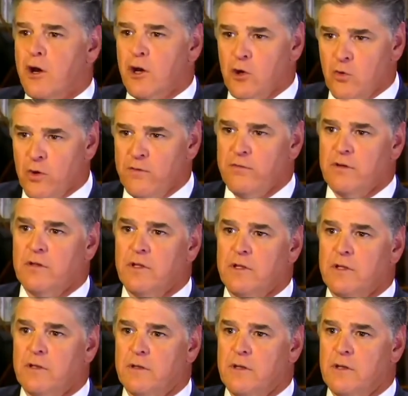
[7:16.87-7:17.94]

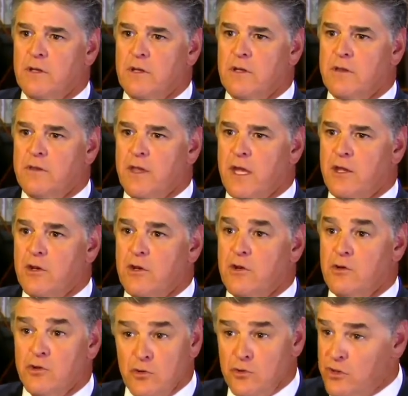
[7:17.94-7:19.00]
unequivocally, that
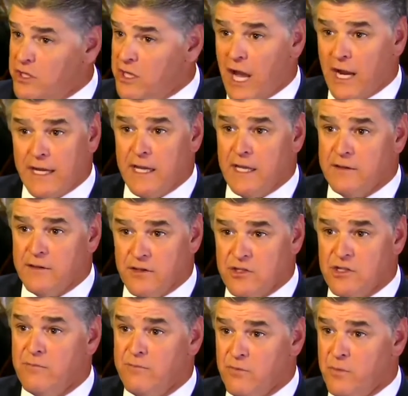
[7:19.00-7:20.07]
you did not get
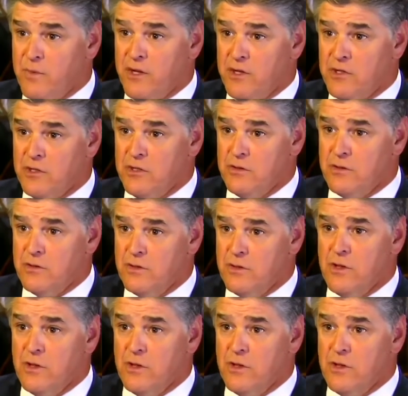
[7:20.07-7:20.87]
this information